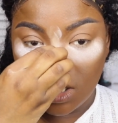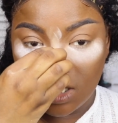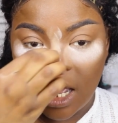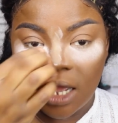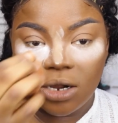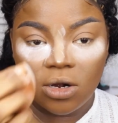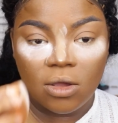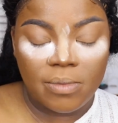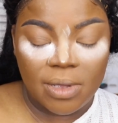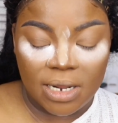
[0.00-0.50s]

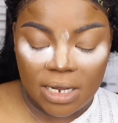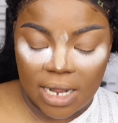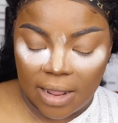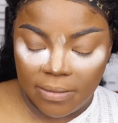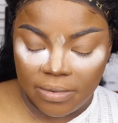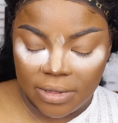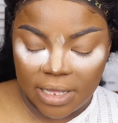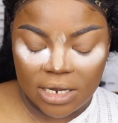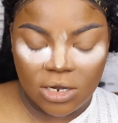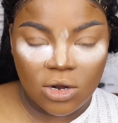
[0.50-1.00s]
Y'all know Ben Nye
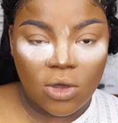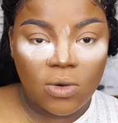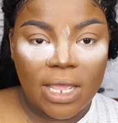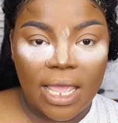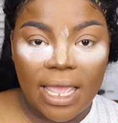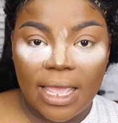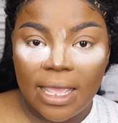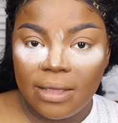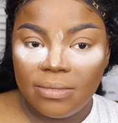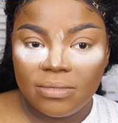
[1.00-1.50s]
played no
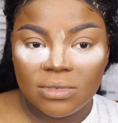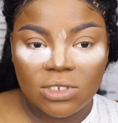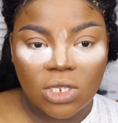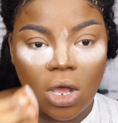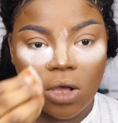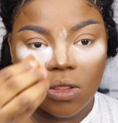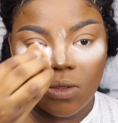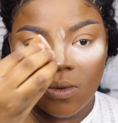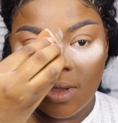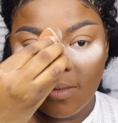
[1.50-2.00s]
games
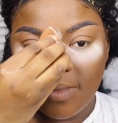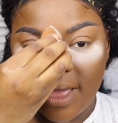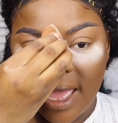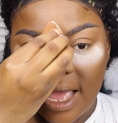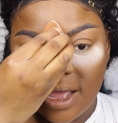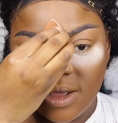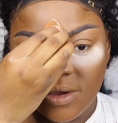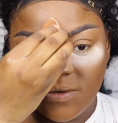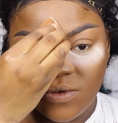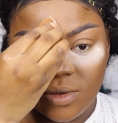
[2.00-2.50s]
all the way
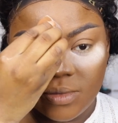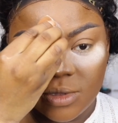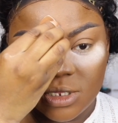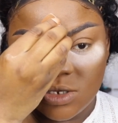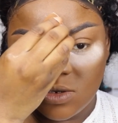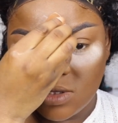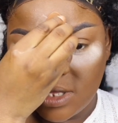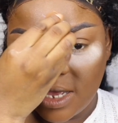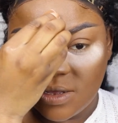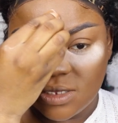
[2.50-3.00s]
back from the
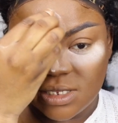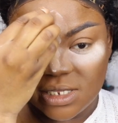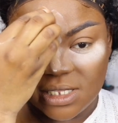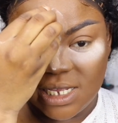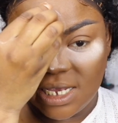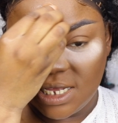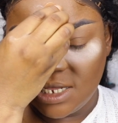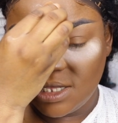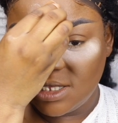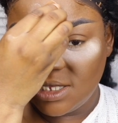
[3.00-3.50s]

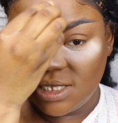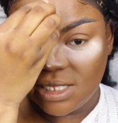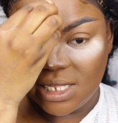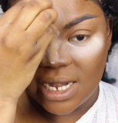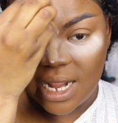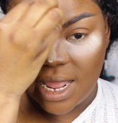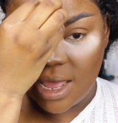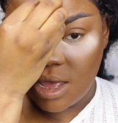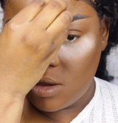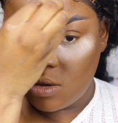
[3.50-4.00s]
2010s to
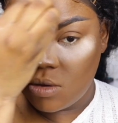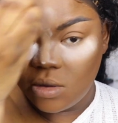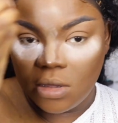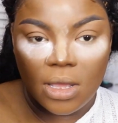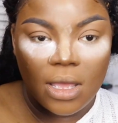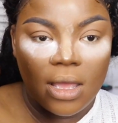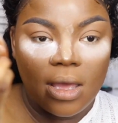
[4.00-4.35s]
now.